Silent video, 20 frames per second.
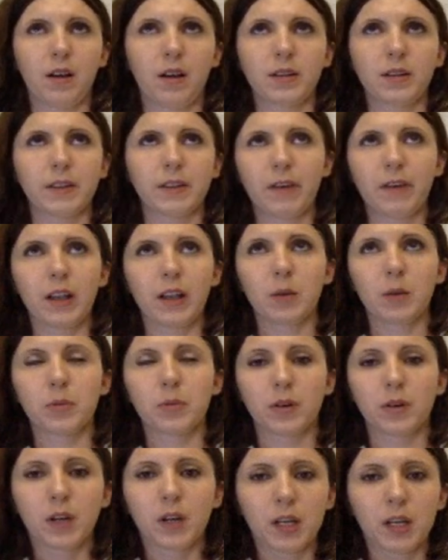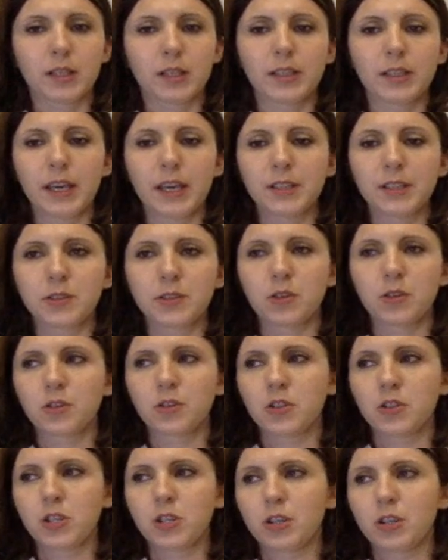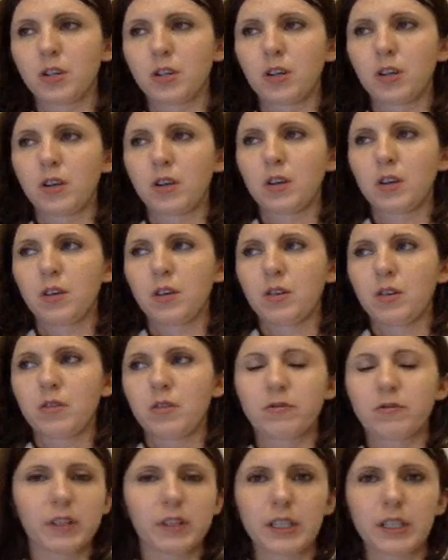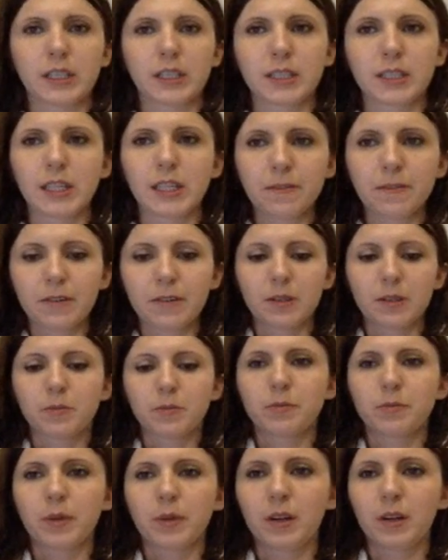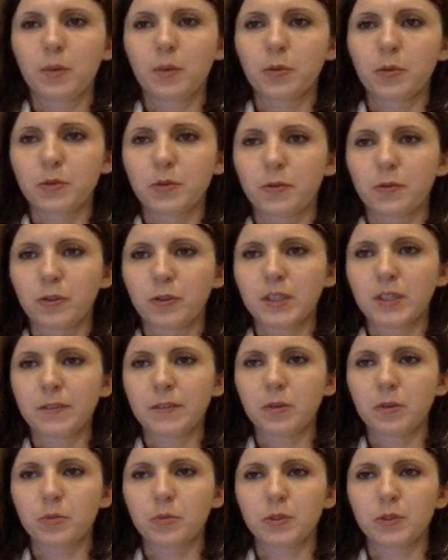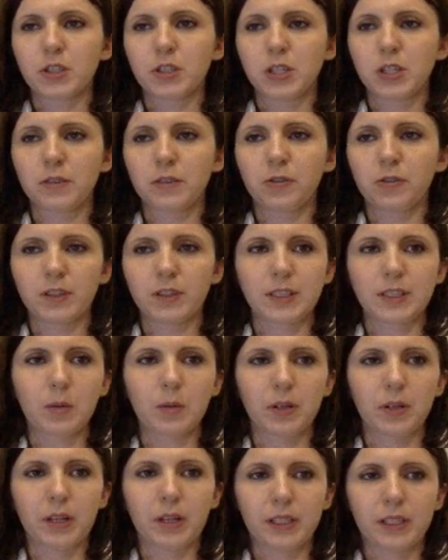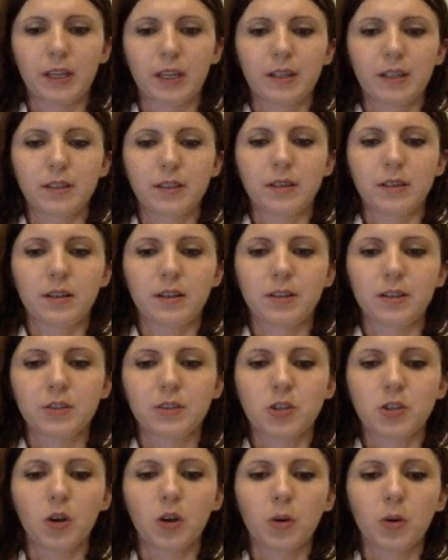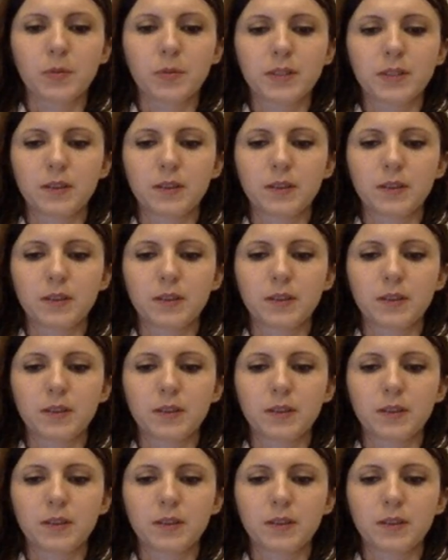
developer. They search really different for different positions. For example, I can jobs